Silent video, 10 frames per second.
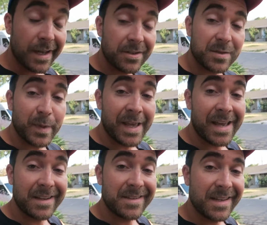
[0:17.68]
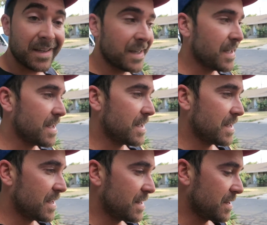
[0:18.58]
I've just been editing
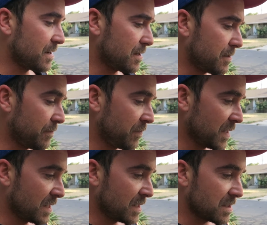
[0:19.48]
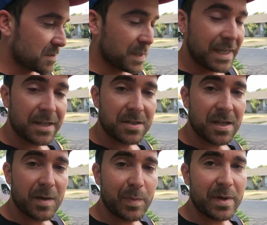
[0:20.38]
and um, just been catching
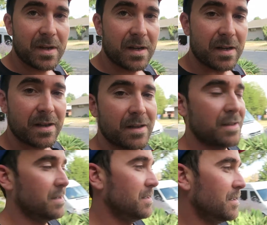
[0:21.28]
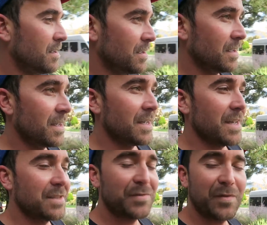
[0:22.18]
up. Uh,
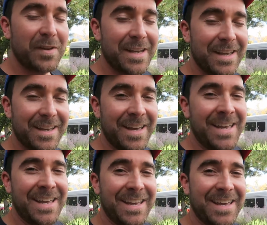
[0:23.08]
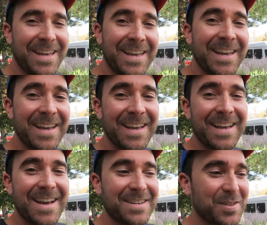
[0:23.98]
it's funny.
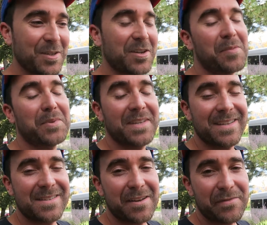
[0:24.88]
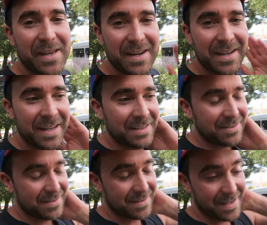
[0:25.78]
I took a couple days off editing,
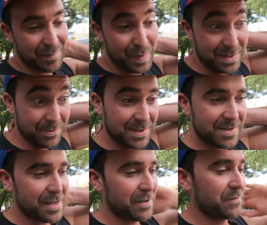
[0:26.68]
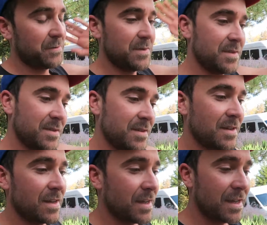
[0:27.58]
just like busy with stuff and was
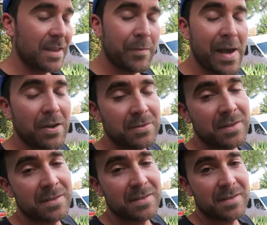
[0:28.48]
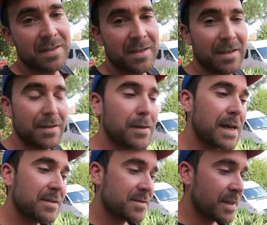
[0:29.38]
and the mountains and
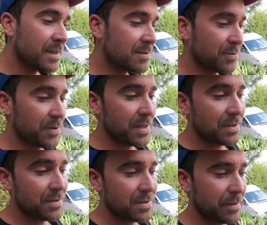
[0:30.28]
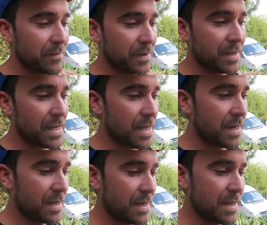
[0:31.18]
last night's ordeal and stuff like
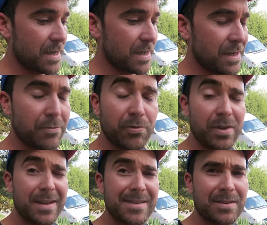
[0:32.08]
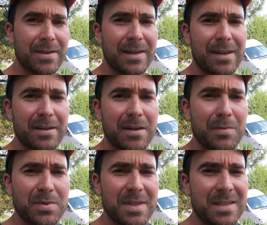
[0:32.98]
that. I, uh, didn't realize that I got a
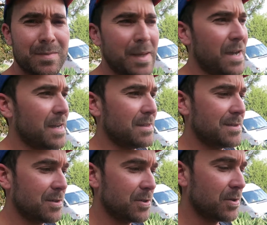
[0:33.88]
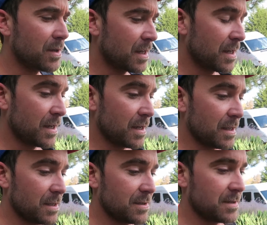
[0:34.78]
couple days behind. So
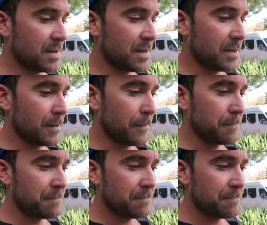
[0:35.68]
this uh,